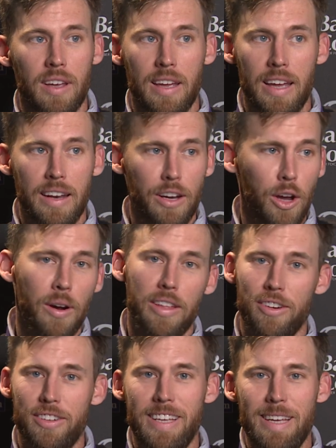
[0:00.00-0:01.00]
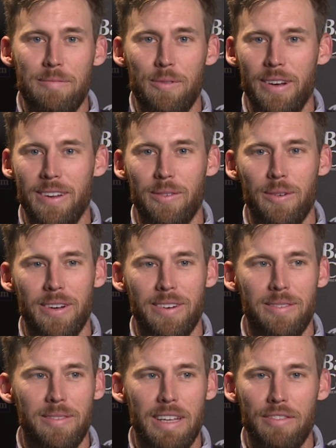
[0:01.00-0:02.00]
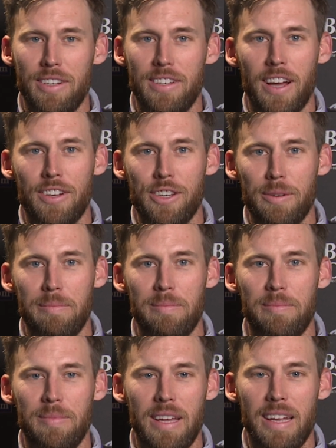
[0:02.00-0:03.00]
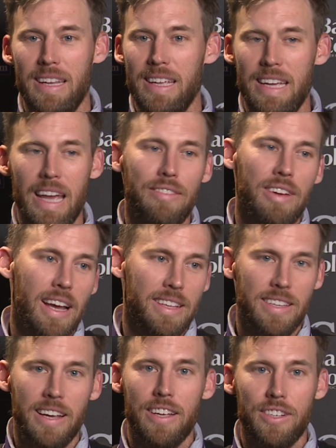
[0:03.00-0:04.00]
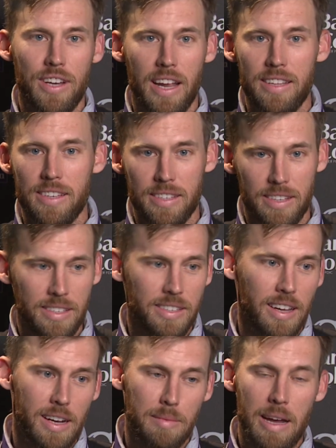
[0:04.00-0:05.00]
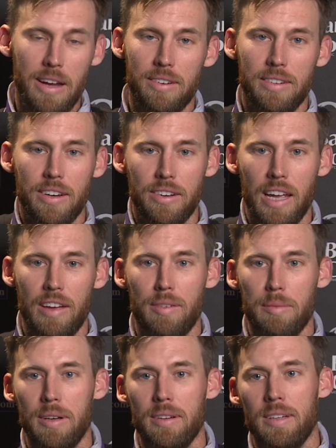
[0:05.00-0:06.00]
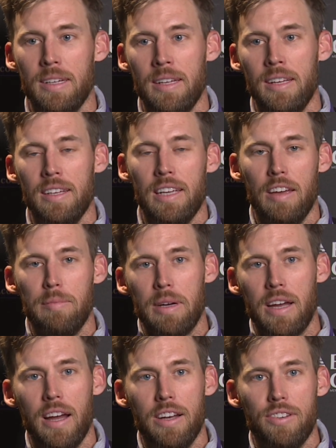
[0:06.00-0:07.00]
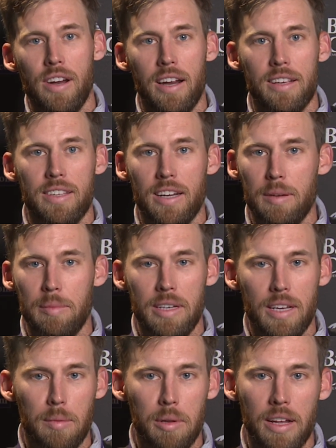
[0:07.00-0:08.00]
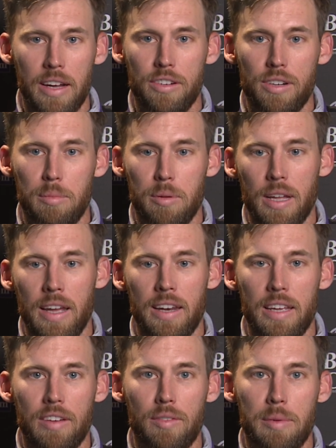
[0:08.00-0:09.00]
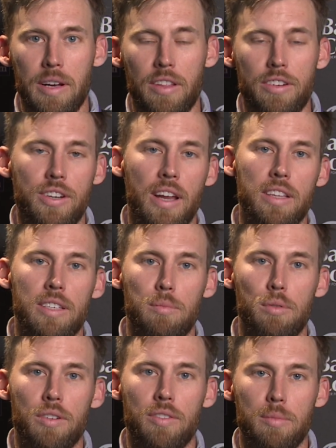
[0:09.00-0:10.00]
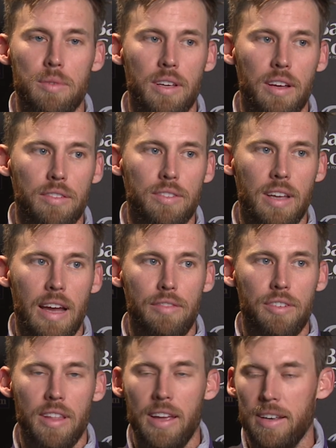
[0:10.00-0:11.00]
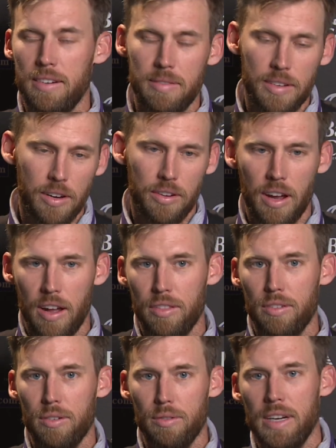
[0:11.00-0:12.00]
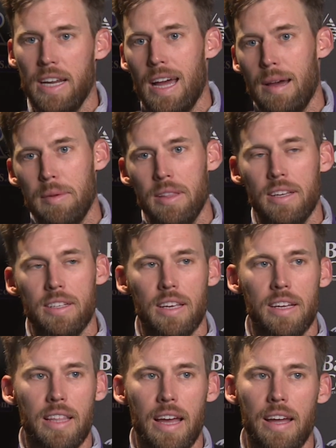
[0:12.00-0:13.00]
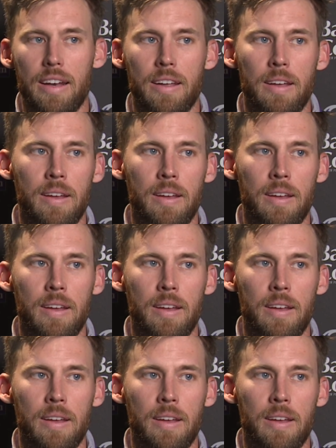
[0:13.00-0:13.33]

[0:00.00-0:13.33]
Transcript: and no other team would even touch them. And he gave guys second chances and stuck them out, you know, gave them a contract, stuck them in AA, AAA to give them another chance to prove themselves after they had, you know, gone through rehab and things like that,